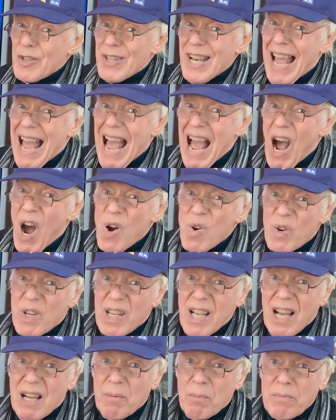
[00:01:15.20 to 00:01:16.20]
and
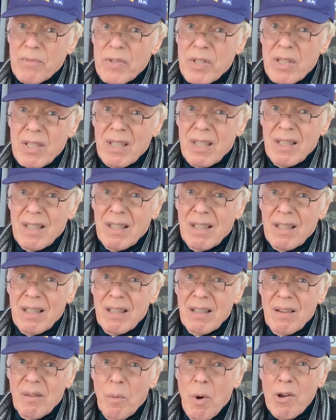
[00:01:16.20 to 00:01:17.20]
outcomes.
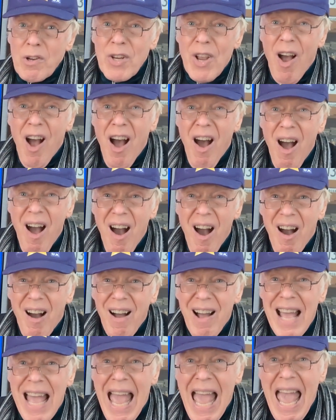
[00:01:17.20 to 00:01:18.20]
What are
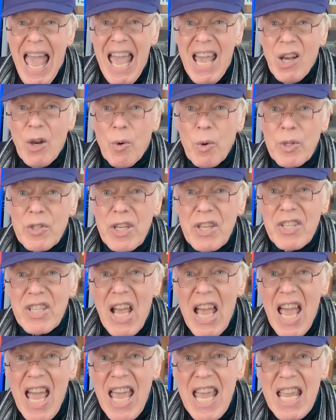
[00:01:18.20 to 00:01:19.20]
Equity's
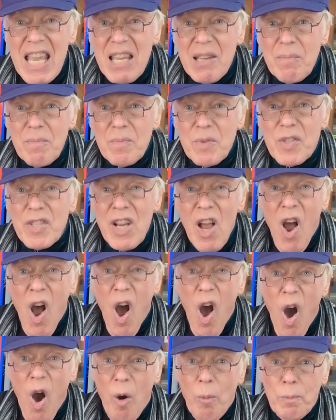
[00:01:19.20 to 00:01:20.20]
aims,
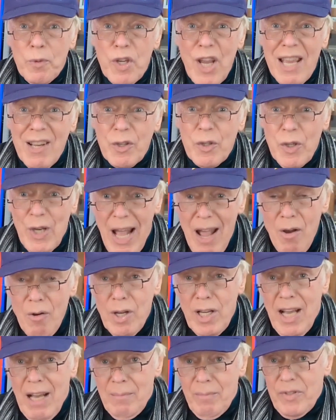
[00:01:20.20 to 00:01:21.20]
objects and
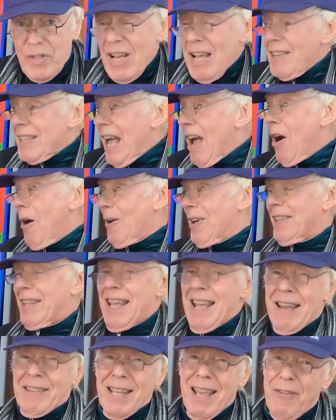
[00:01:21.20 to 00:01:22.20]
outcomes? Now,
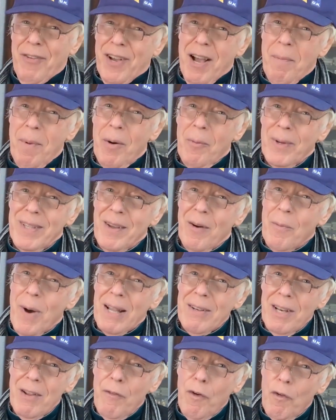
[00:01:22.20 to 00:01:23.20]
they've come up with a
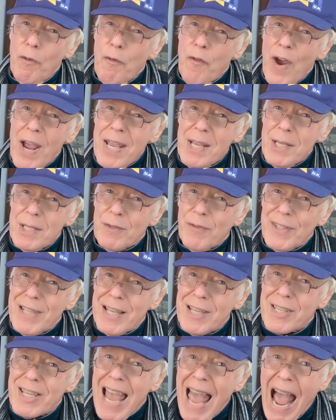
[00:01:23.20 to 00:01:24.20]
wonderful phrase for
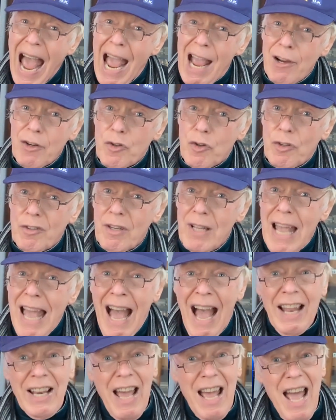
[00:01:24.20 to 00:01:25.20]
this action,
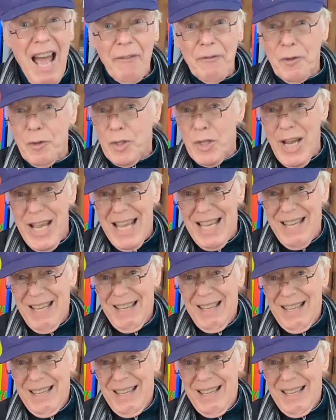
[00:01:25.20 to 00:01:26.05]
and I have to say